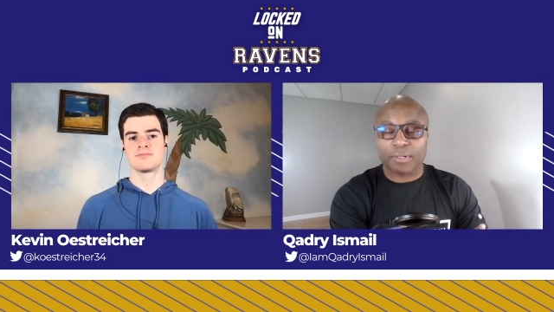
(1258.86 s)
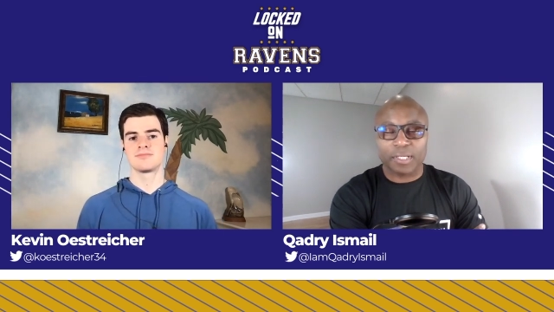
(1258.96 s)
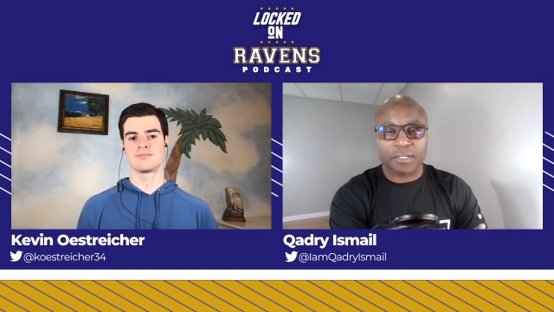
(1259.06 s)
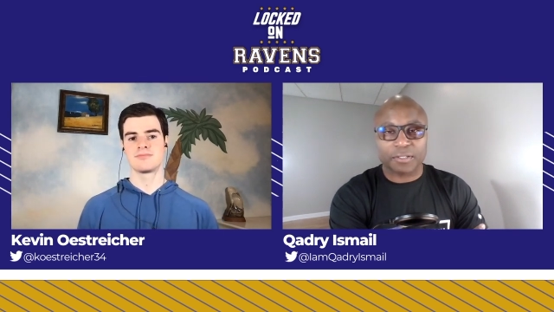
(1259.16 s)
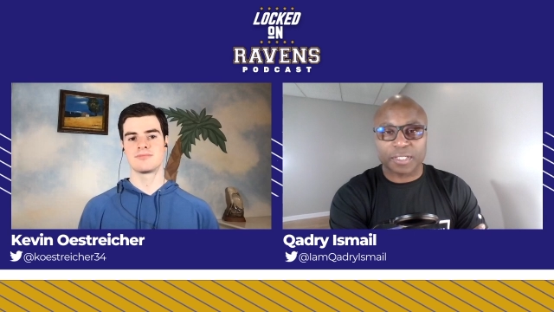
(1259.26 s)

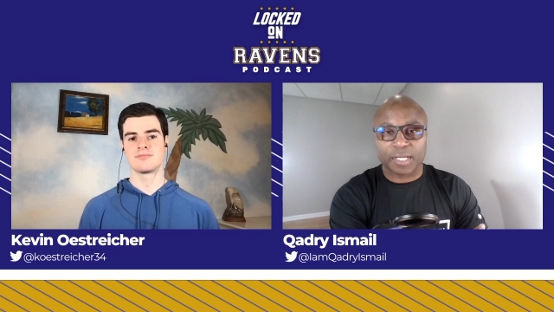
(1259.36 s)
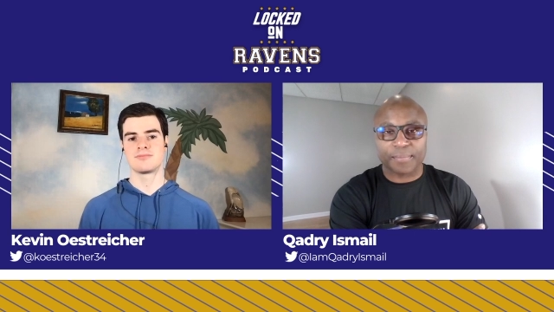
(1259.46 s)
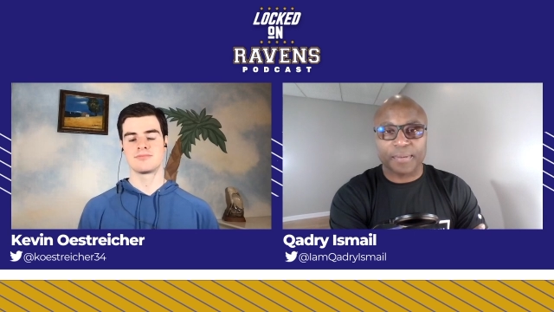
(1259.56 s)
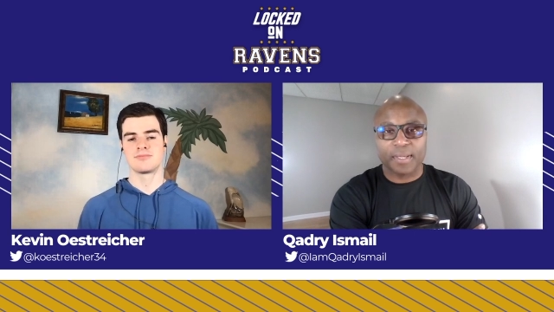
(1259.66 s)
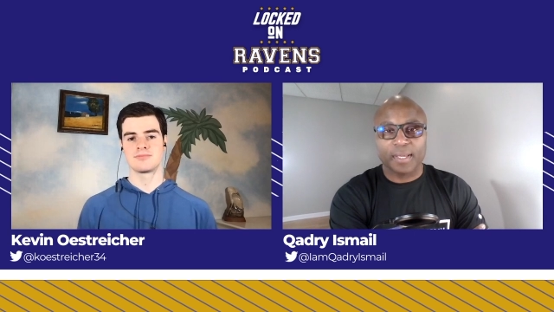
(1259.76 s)

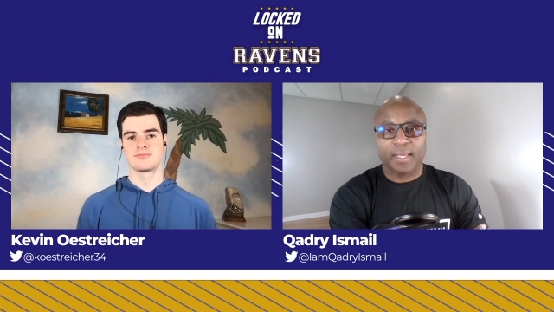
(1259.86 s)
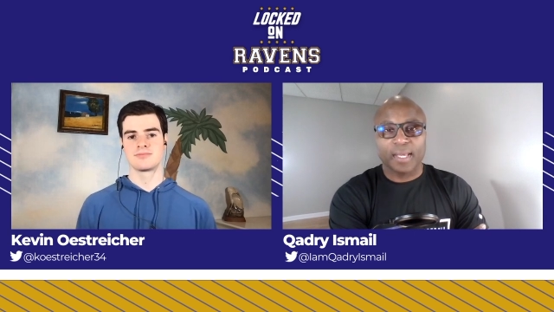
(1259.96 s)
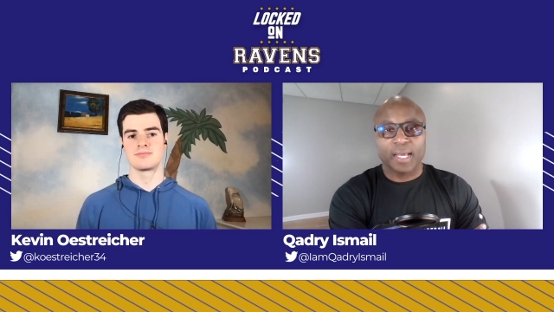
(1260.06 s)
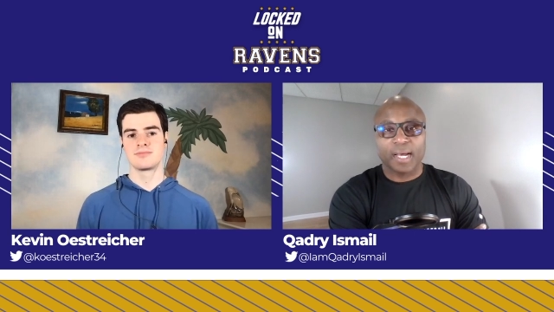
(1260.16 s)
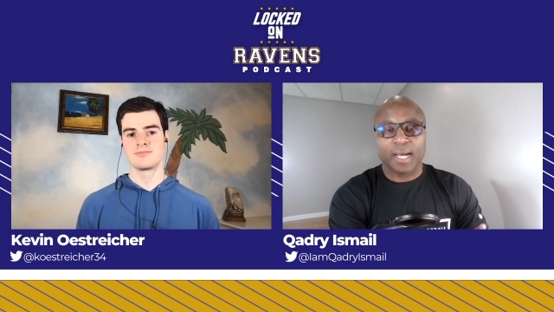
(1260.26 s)
Speaker 1: leadership,
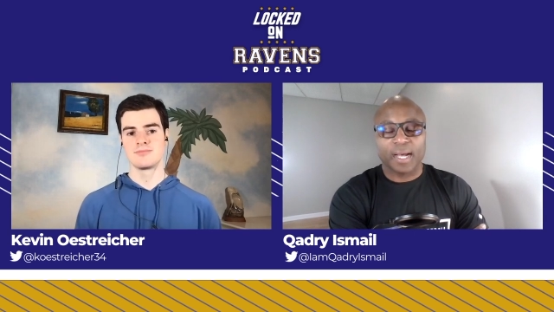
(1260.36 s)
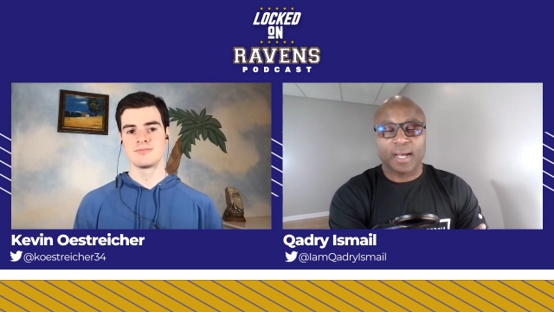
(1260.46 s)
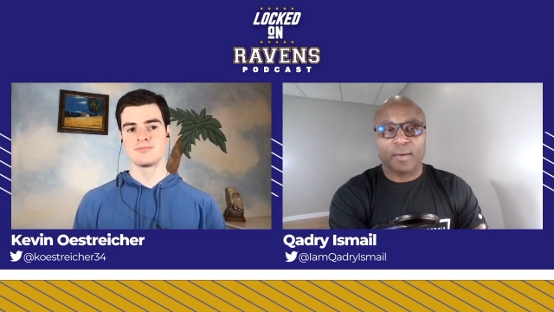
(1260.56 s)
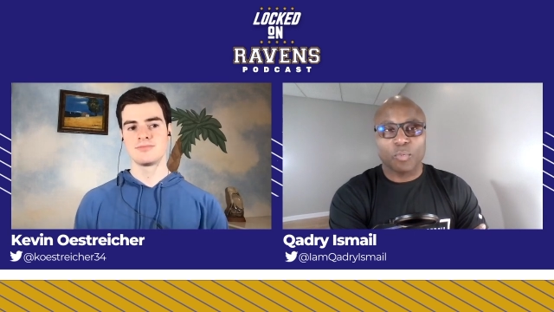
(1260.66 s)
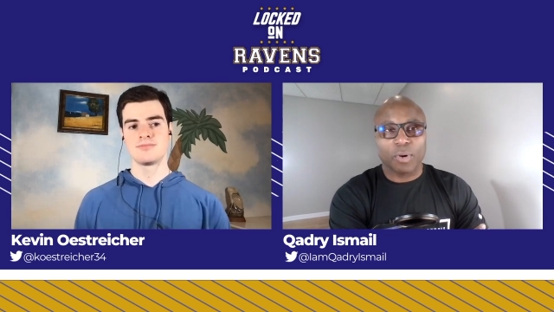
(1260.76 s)

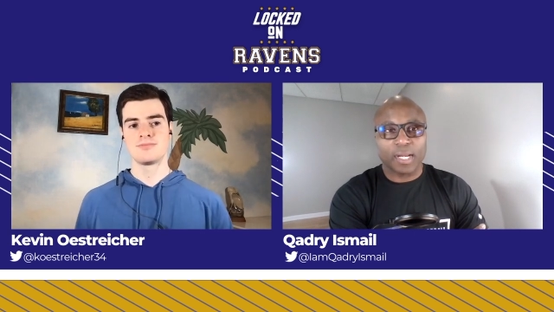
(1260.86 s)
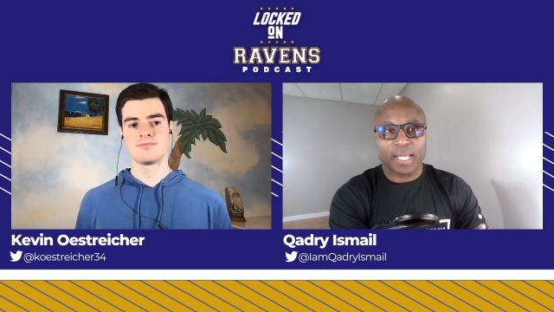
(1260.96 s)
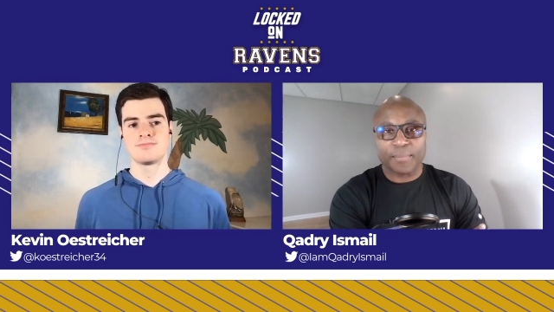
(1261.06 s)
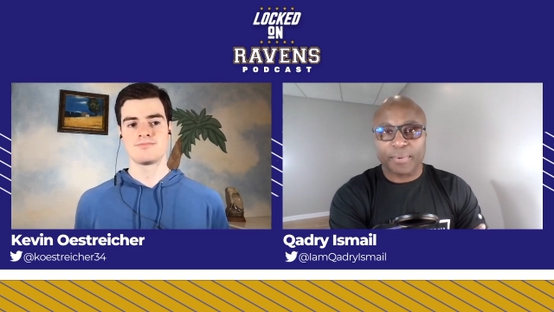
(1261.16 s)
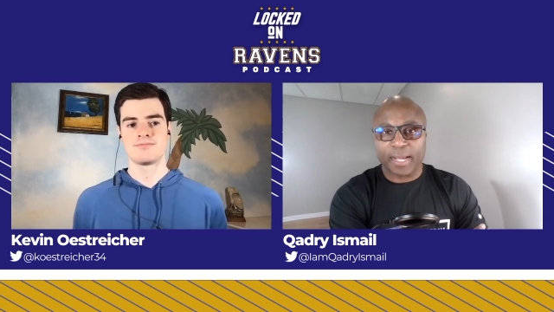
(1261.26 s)
uh, what
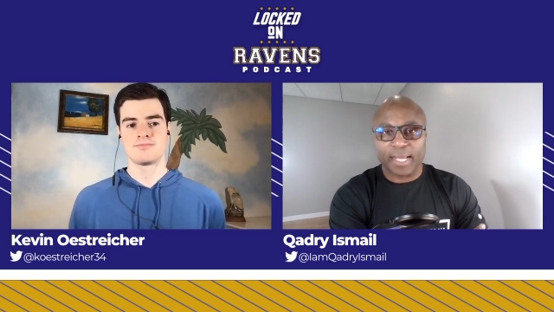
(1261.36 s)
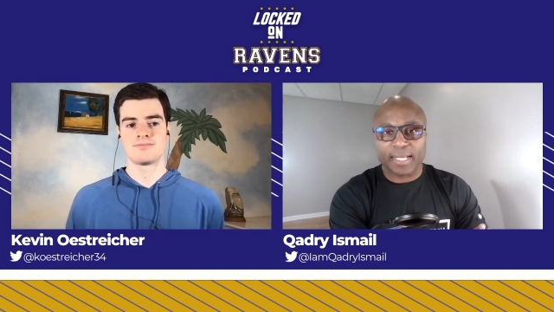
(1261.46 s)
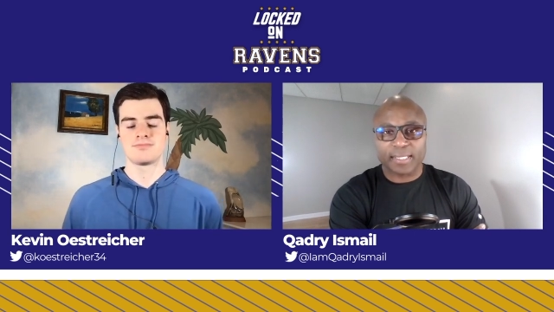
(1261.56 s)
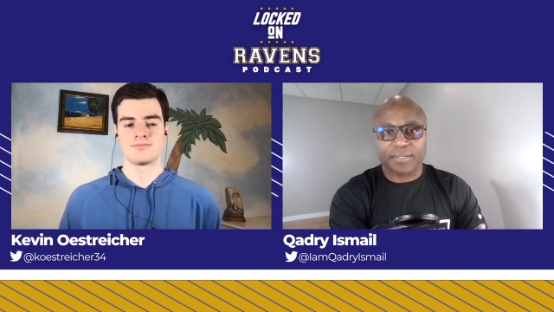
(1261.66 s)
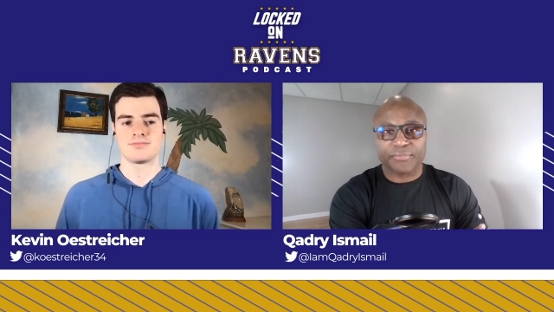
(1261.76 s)
he
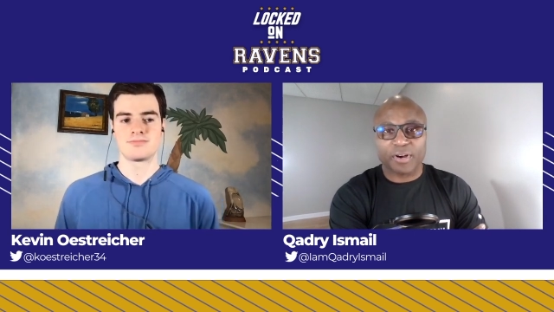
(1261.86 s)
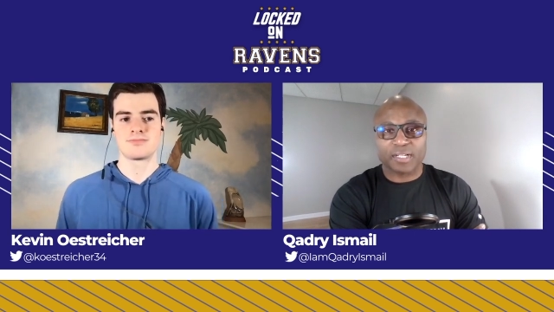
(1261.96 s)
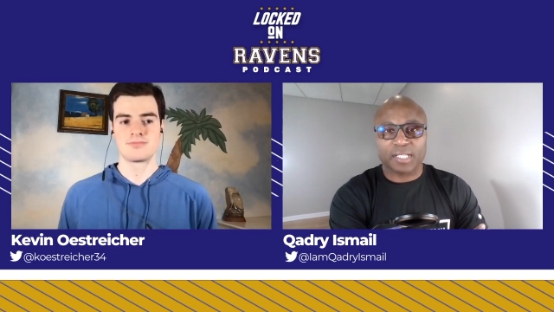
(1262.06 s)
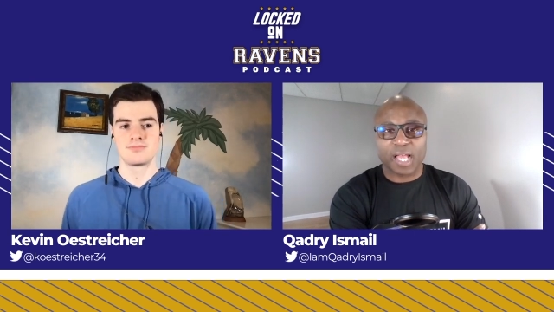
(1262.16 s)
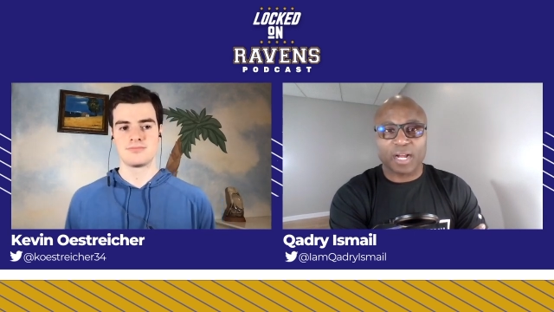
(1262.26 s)
brings as far
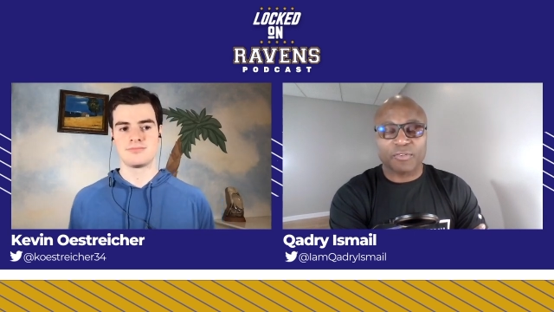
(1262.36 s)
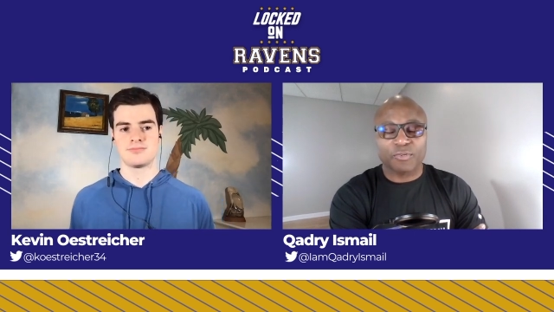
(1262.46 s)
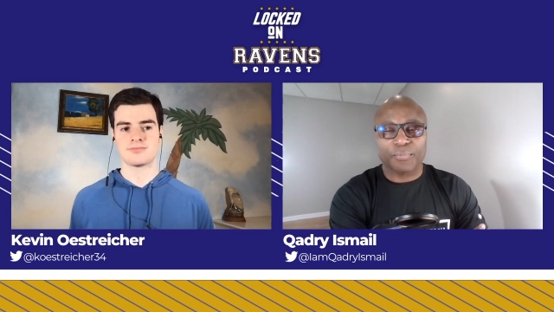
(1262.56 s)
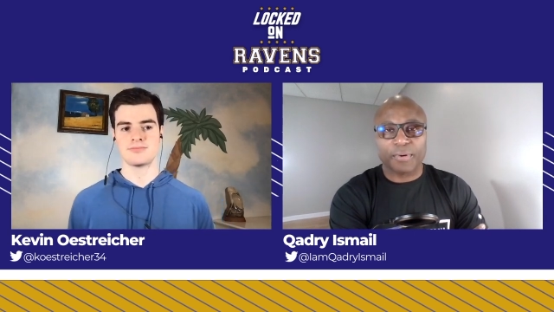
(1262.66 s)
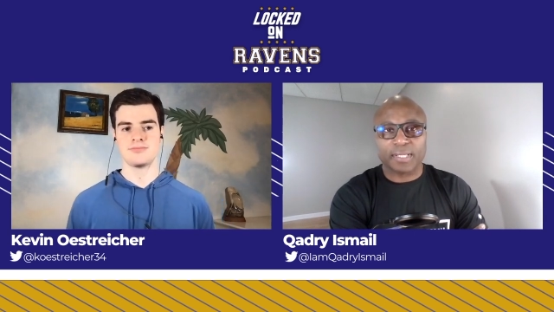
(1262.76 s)
as locker
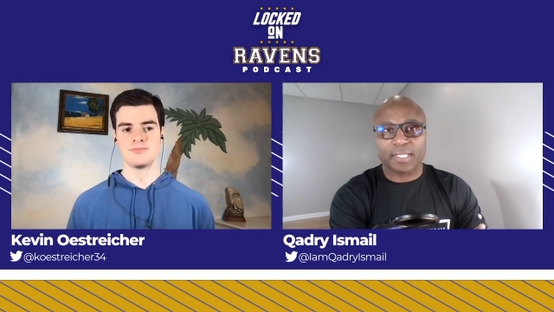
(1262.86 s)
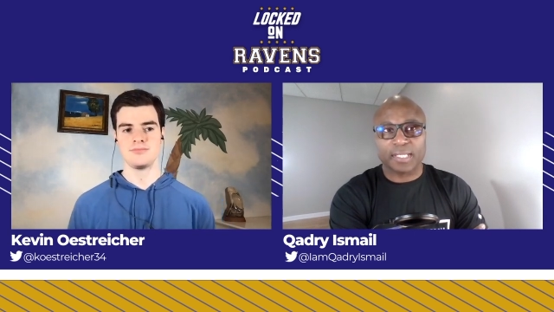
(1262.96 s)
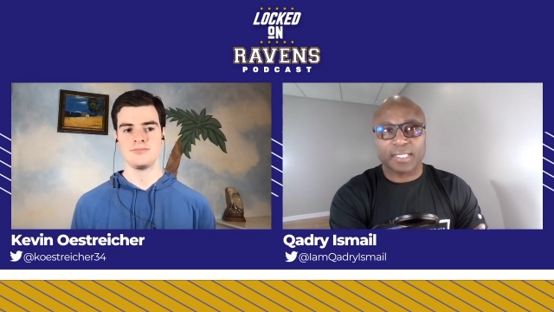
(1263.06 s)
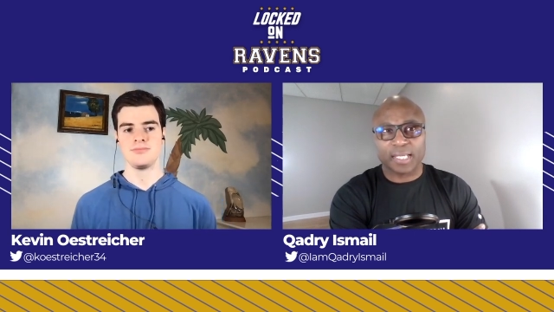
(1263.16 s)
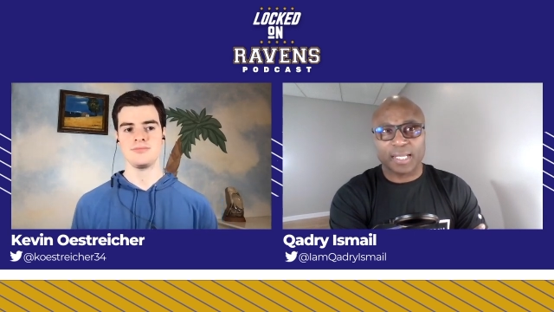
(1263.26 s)
room
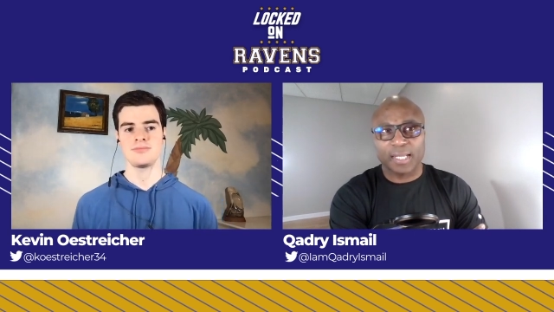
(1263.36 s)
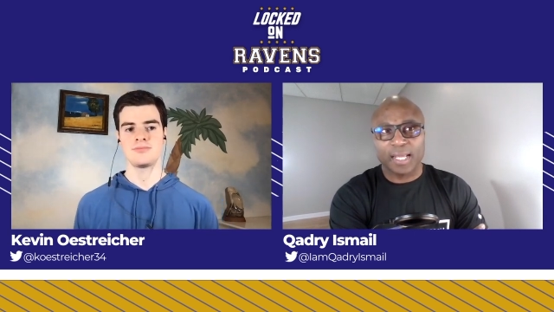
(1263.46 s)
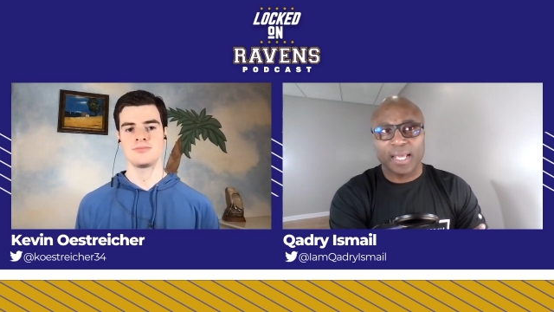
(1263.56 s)
presence, and,